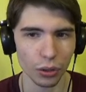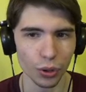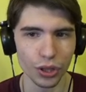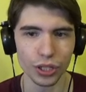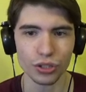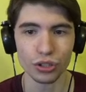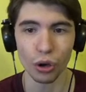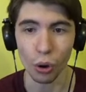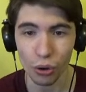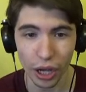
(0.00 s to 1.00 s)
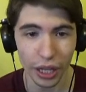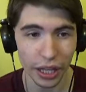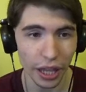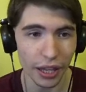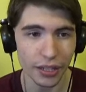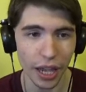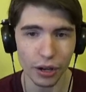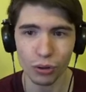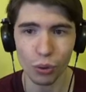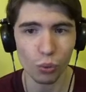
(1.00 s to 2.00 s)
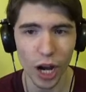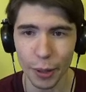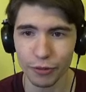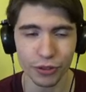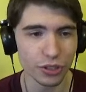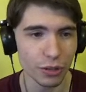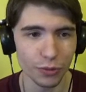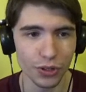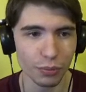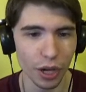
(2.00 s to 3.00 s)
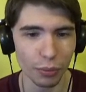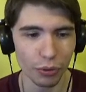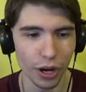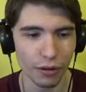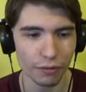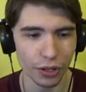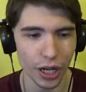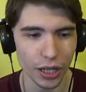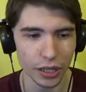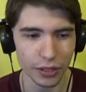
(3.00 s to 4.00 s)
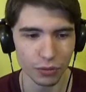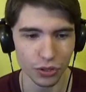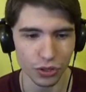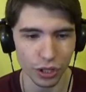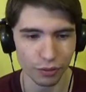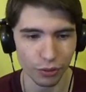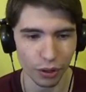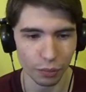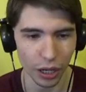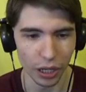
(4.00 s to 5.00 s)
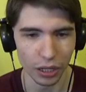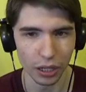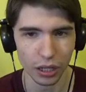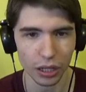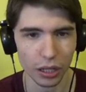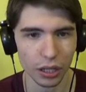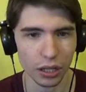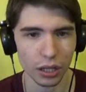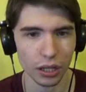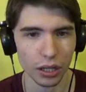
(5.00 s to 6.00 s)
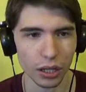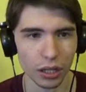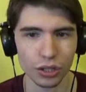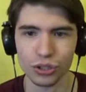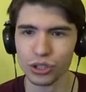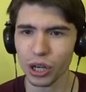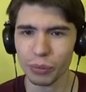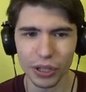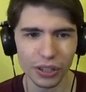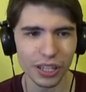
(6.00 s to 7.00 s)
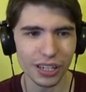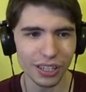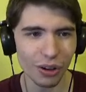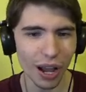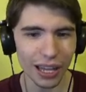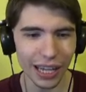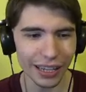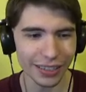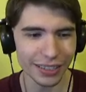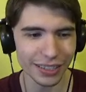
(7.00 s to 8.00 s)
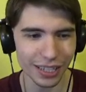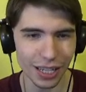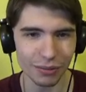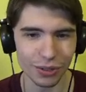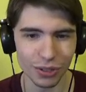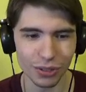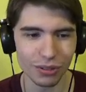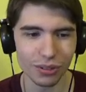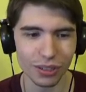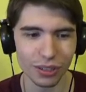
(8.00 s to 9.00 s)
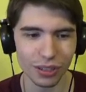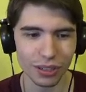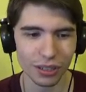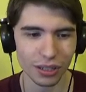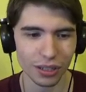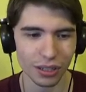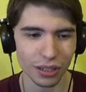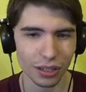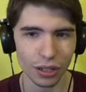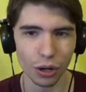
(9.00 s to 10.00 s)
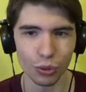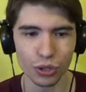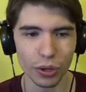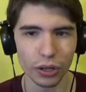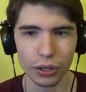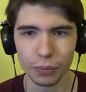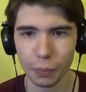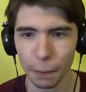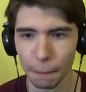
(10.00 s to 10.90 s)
What the Toka Kiss. I don't know why, but for some reason my brain forgot that that was a Gen 4 mod. Charmeleon? Yo, I like your team, dude. Oh, what you want to learn?